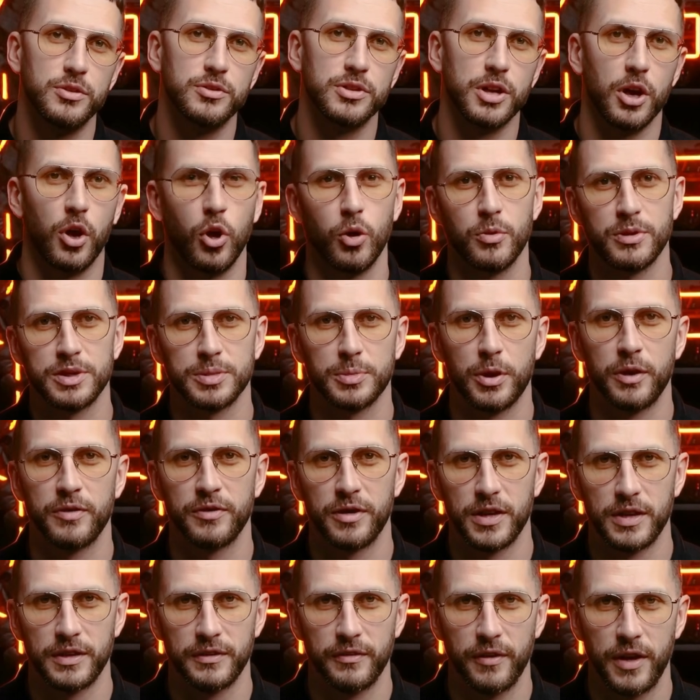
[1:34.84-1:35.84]
use at home is
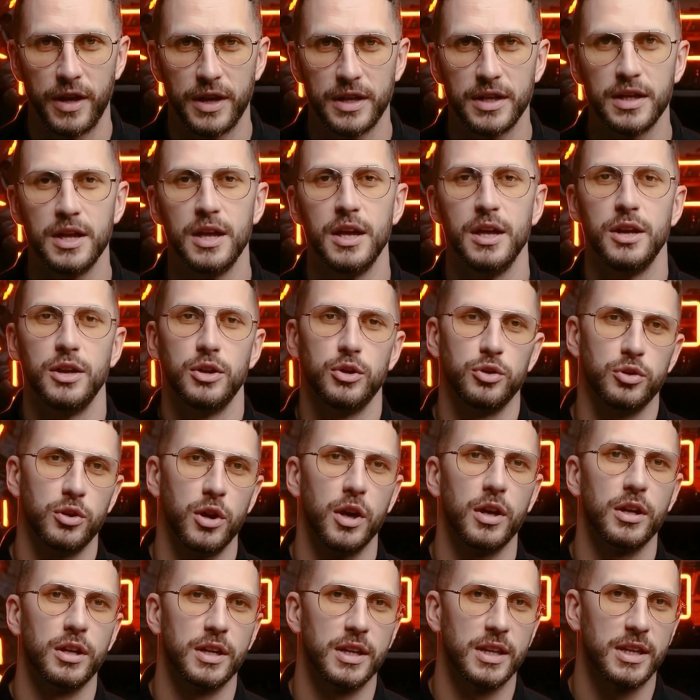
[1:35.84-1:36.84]
perfectly fine. You do
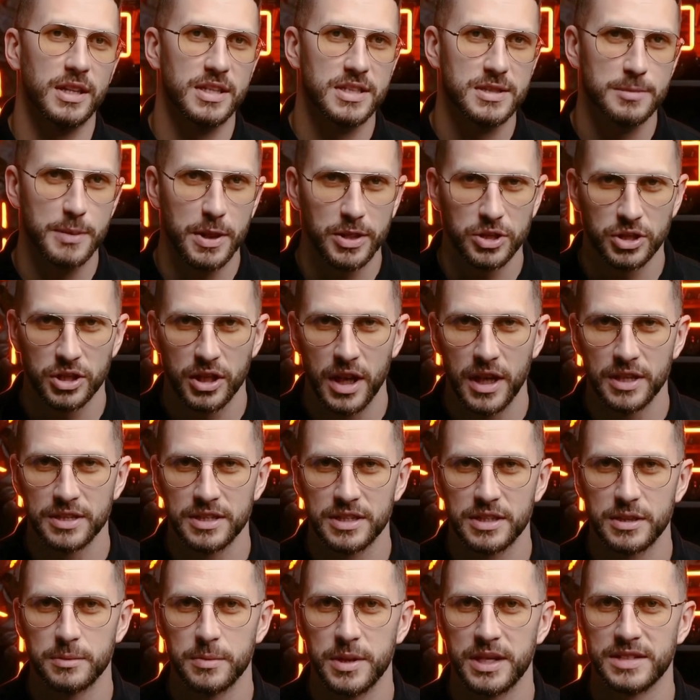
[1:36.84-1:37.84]
not need any specialized
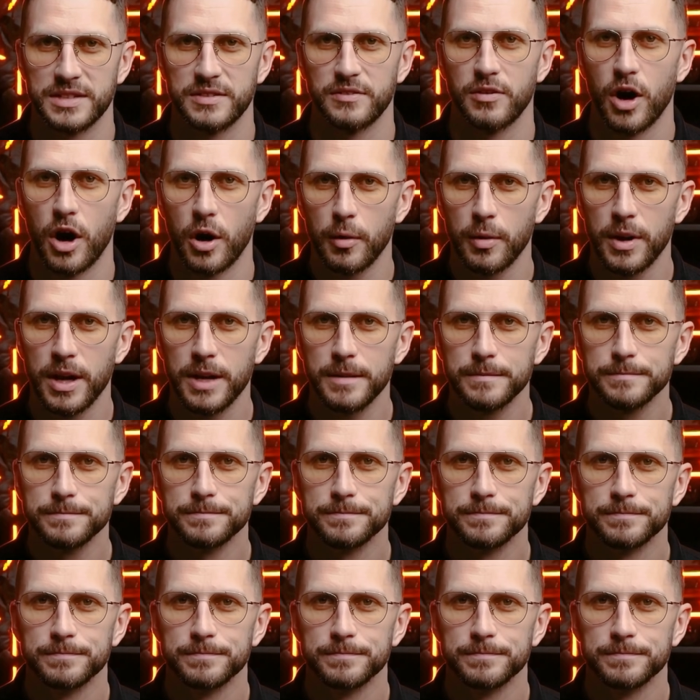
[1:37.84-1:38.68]
expensive hardware.